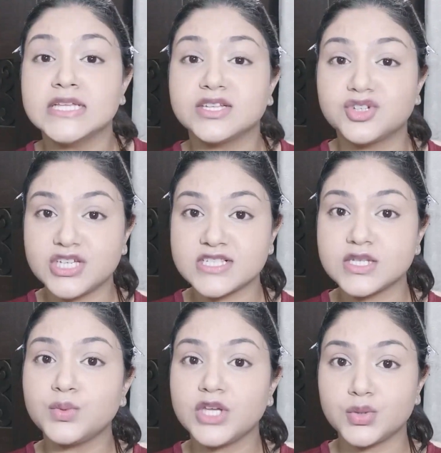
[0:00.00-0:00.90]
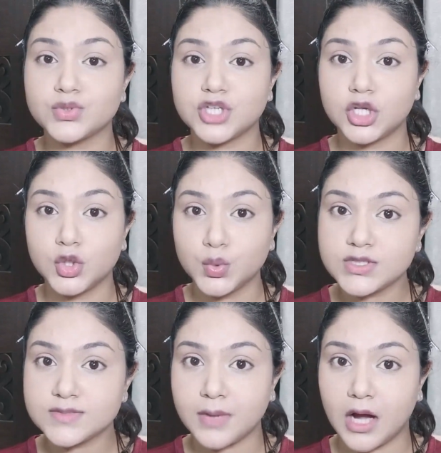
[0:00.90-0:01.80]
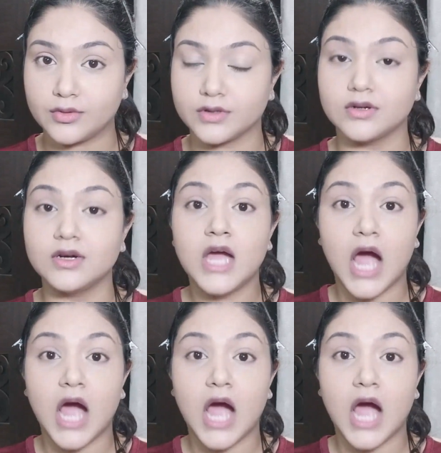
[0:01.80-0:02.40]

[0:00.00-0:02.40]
The reason we use a loose powder